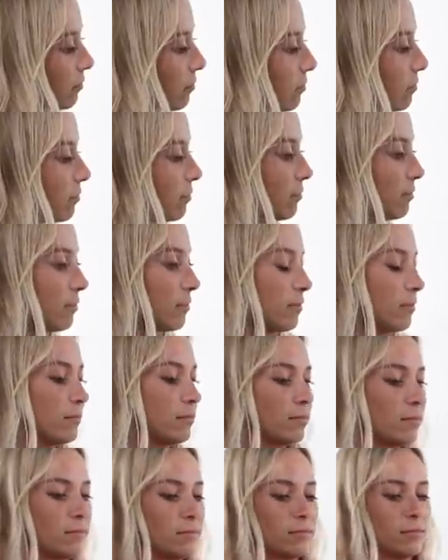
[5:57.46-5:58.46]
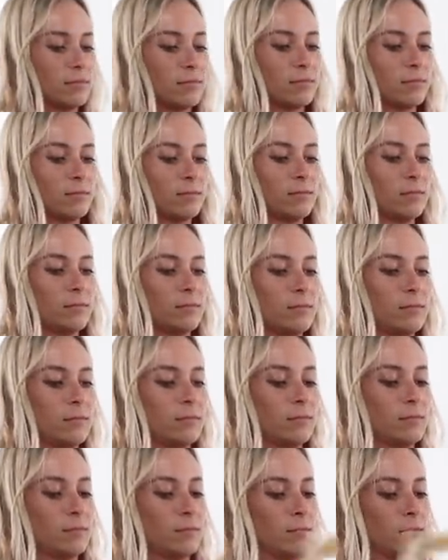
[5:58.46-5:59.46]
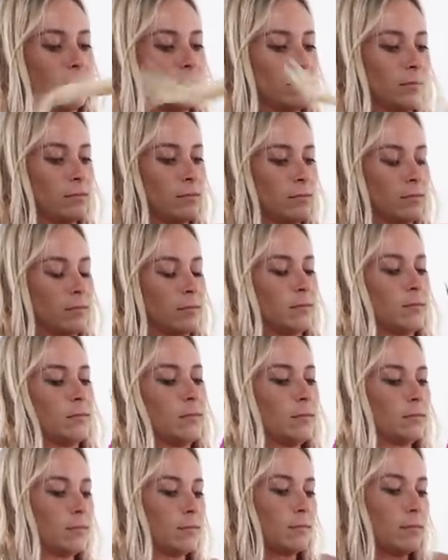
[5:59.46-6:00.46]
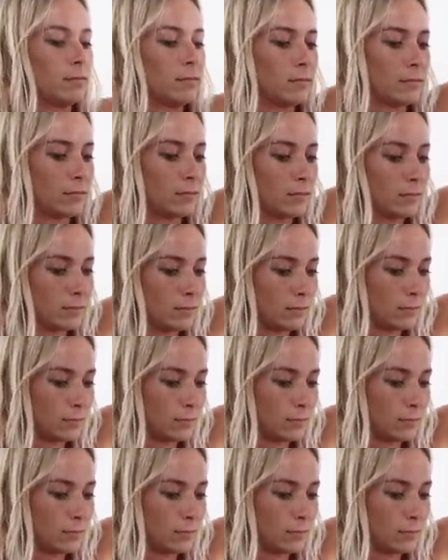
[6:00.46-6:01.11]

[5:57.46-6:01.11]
This person isn't speaking.